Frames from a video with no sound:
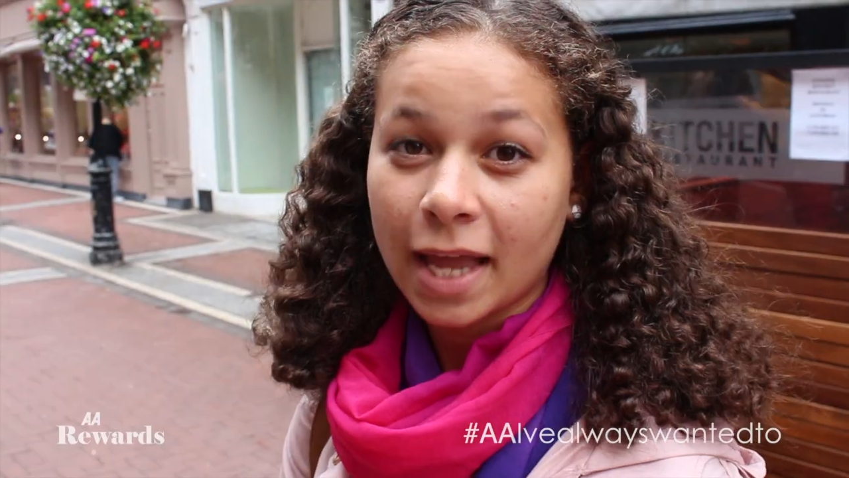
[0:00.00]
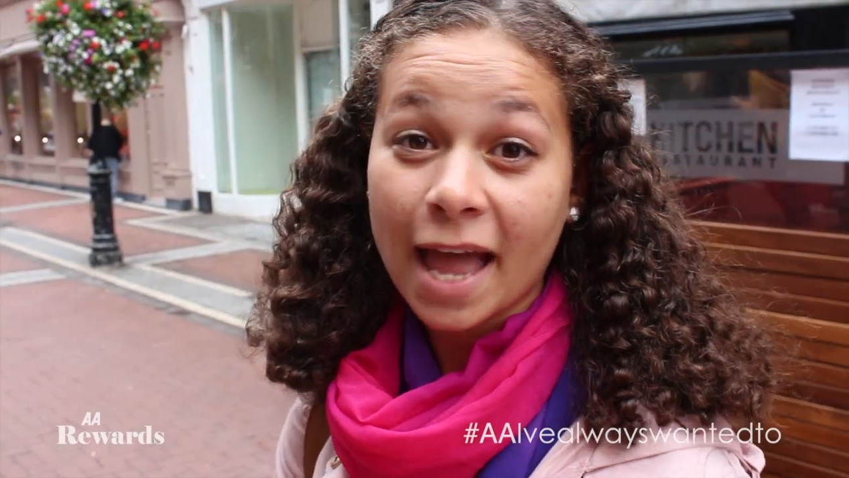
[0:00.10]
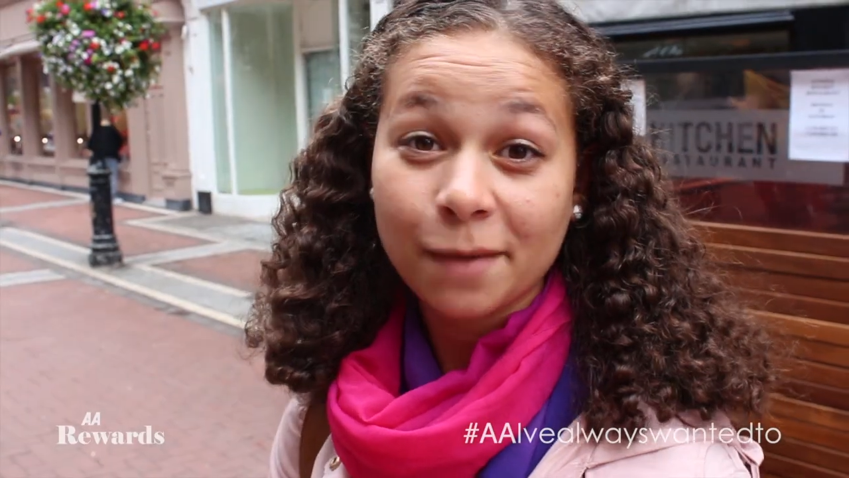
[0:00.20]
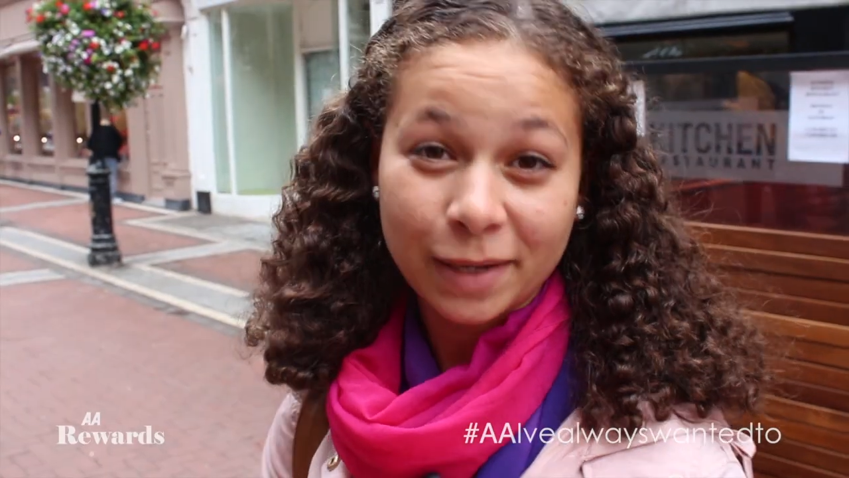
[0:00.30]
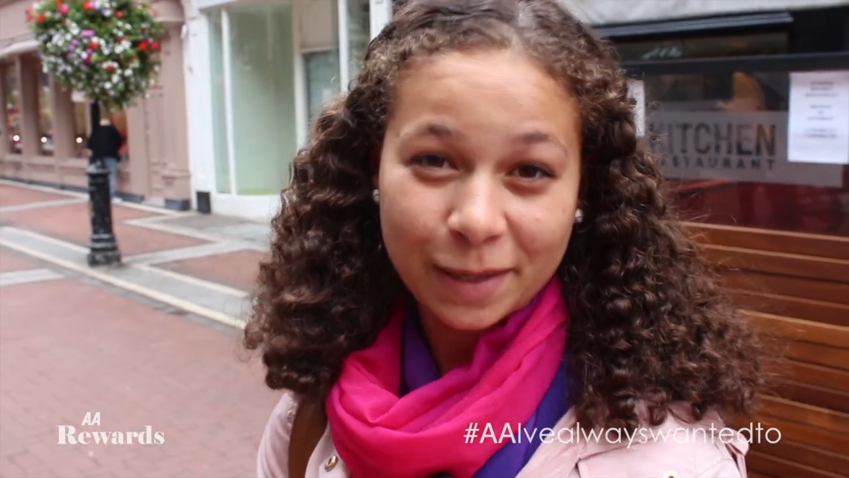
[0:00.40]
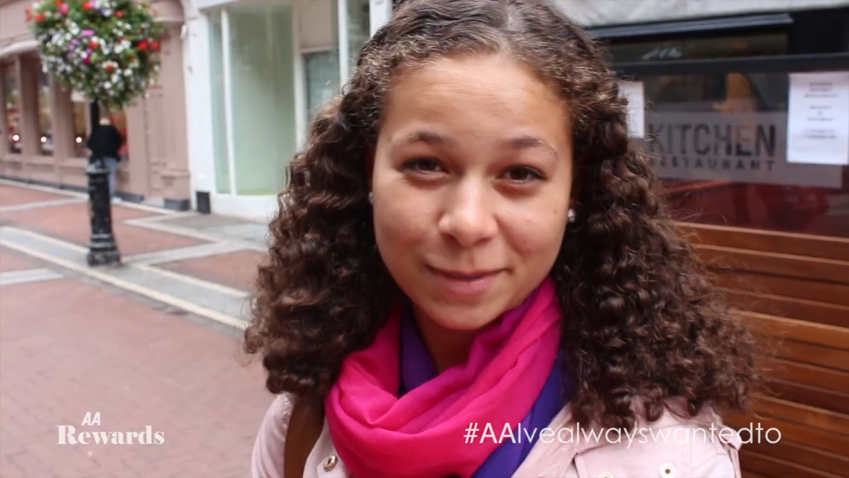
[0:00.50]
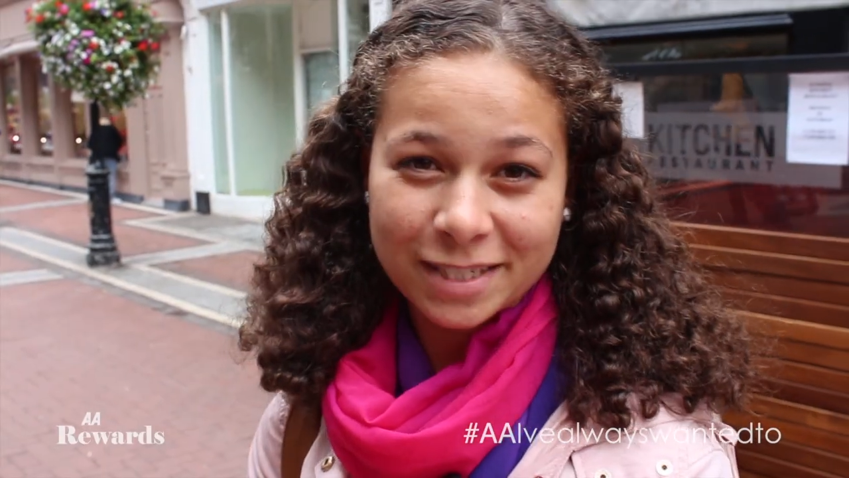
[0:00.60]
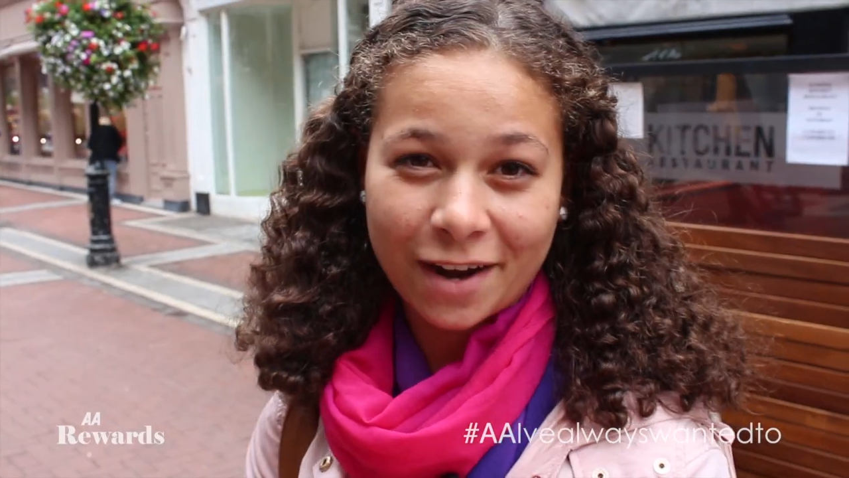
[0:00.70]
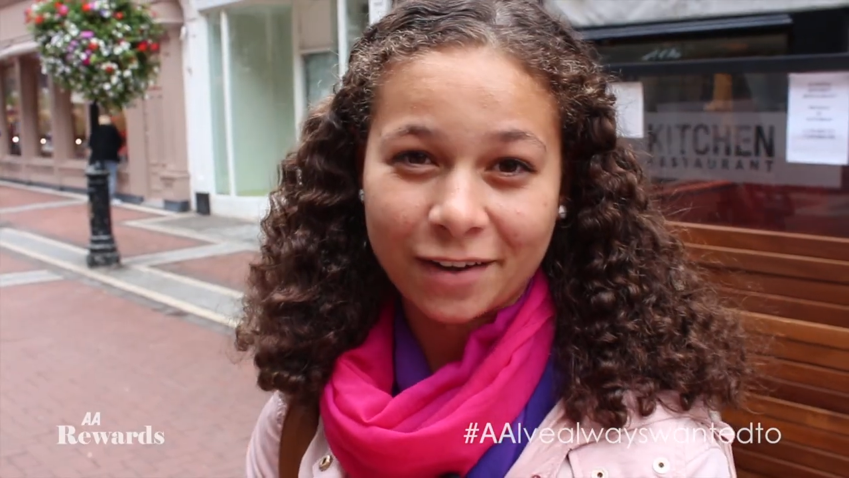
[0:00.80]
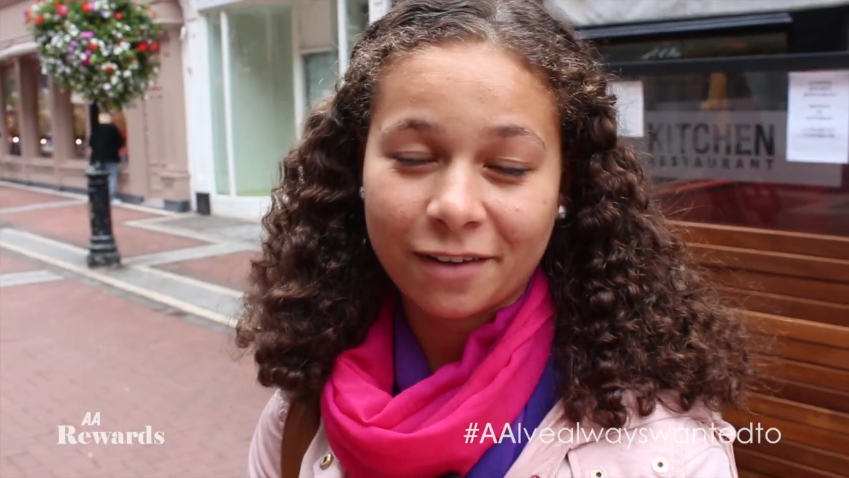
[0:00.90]
Hi, my name's
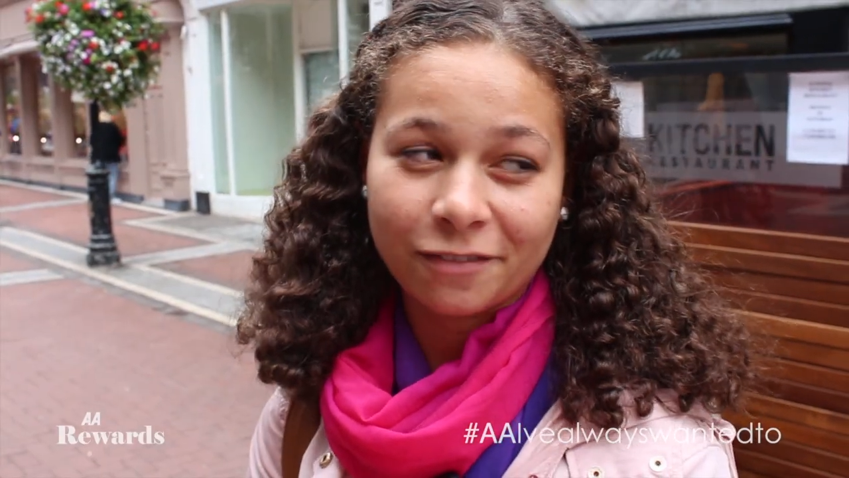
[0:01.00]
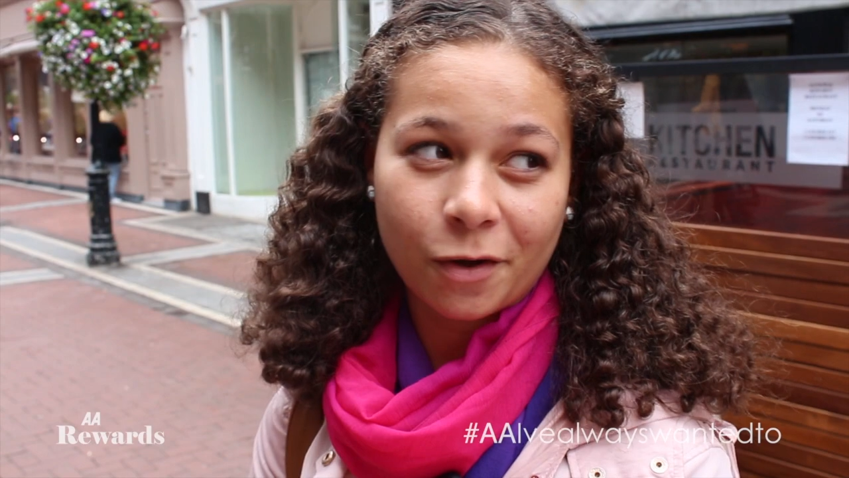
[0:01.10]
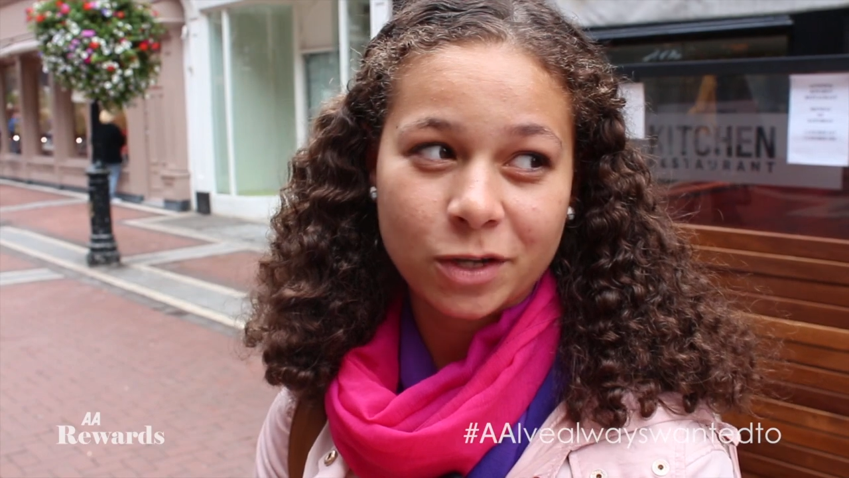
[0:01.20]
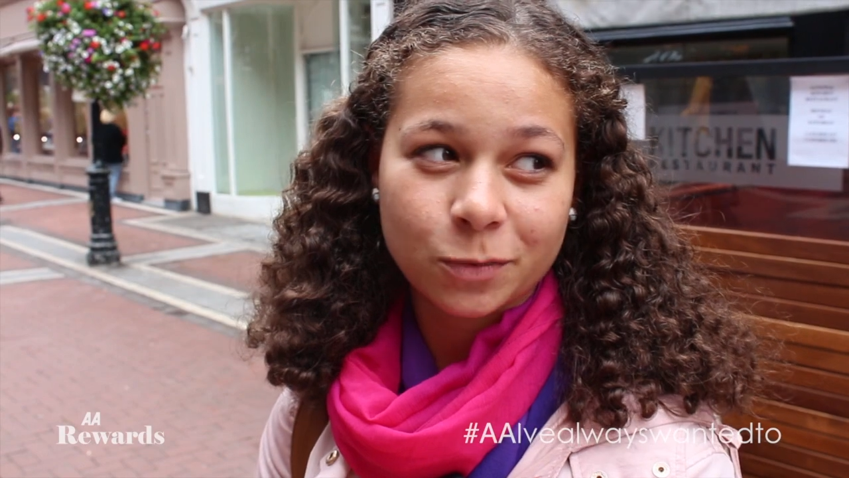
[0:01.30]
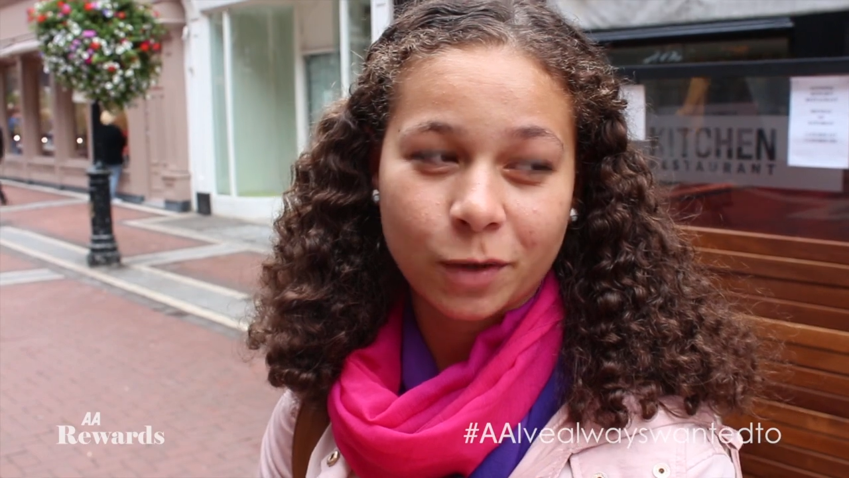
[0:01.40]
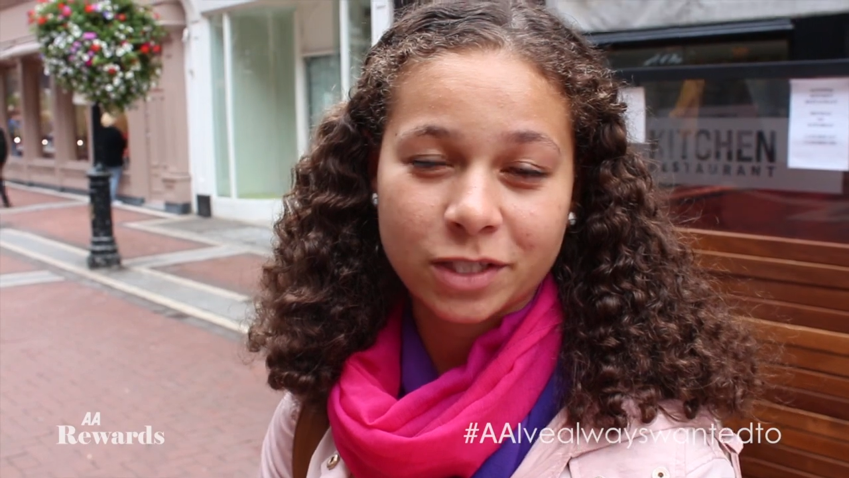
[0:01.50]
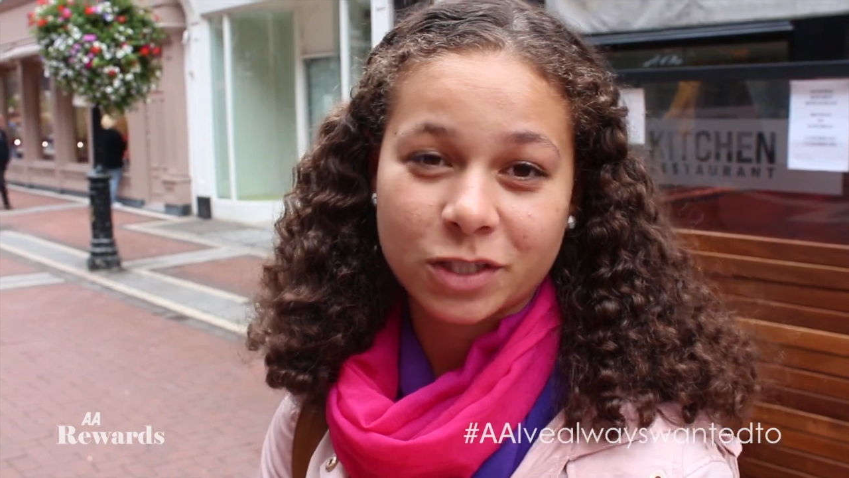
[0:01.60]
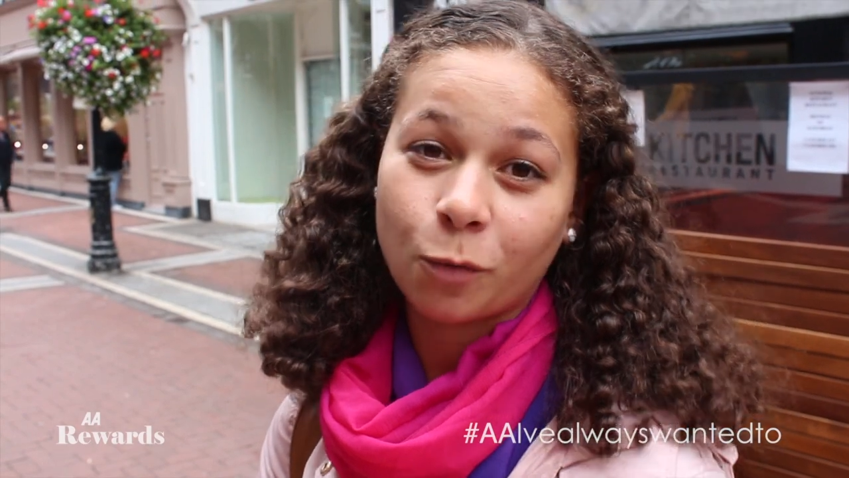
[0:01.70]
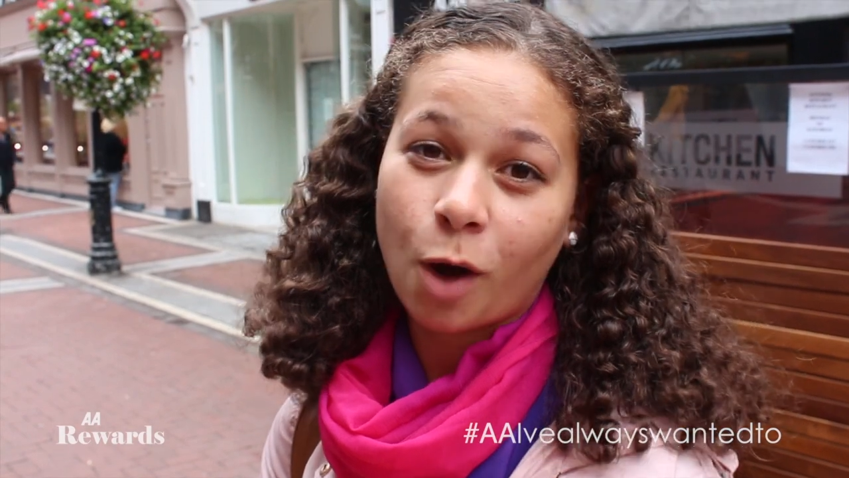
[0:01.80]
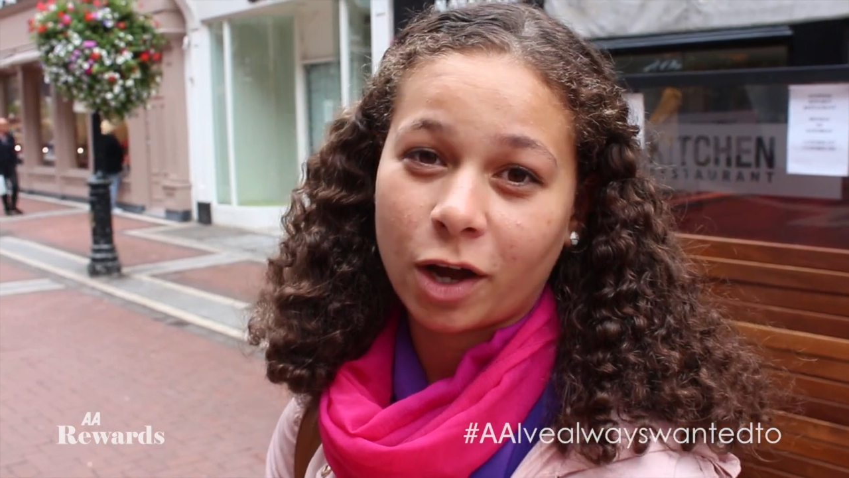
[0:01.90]
Taryn and I've always
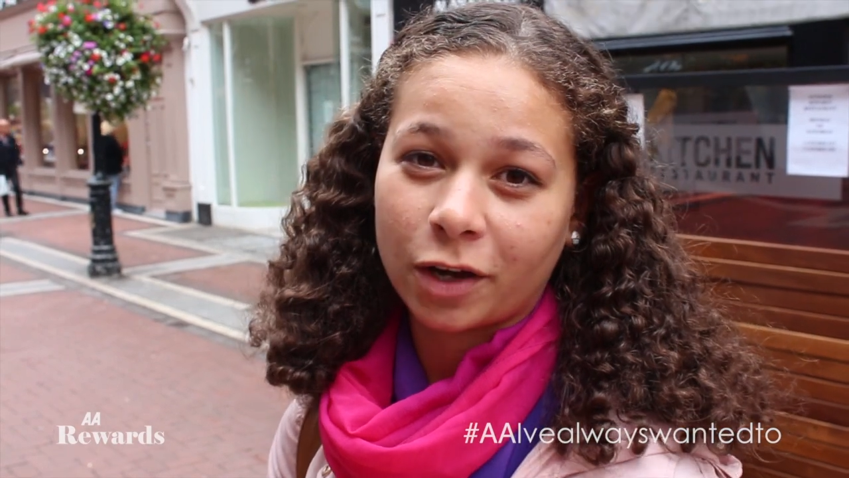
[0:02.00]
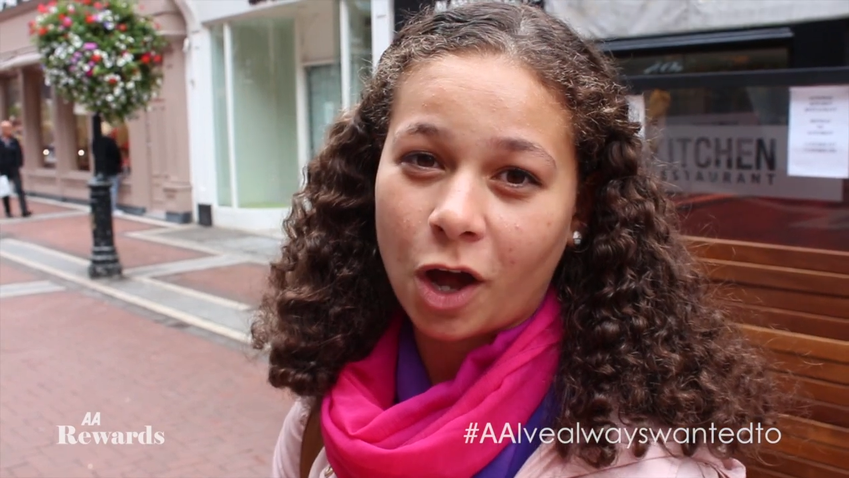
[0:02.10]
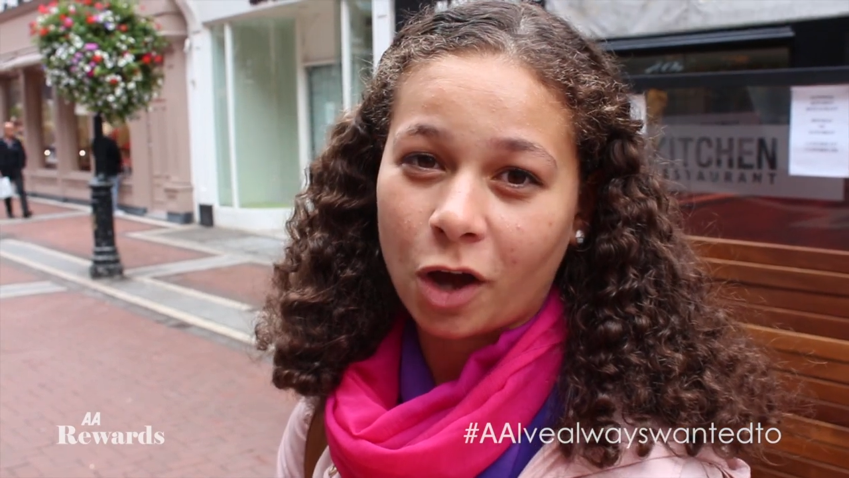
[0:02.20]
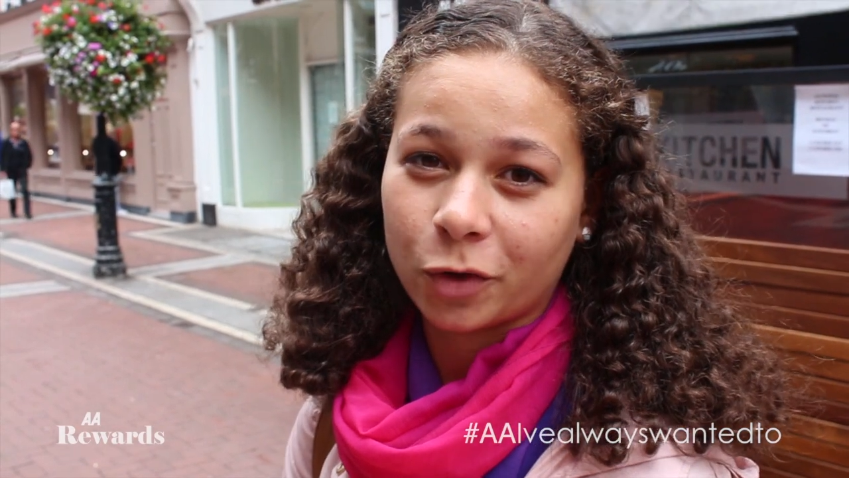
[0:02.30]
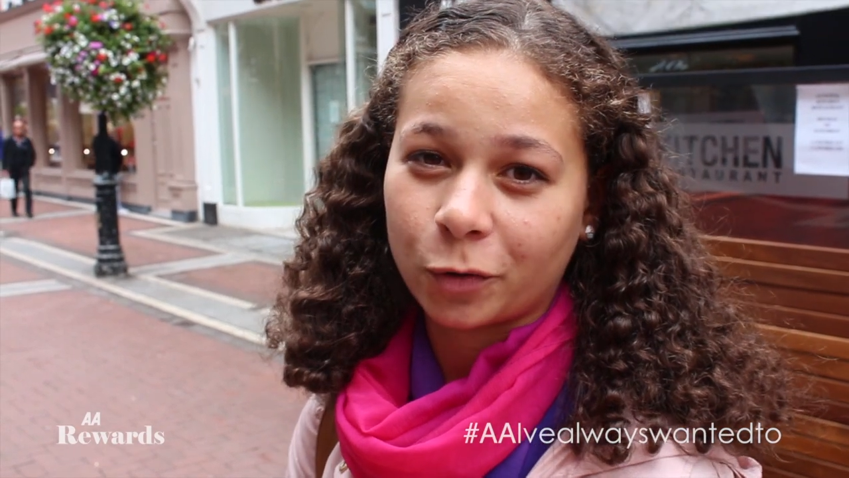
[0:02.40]
wanted to walk on hot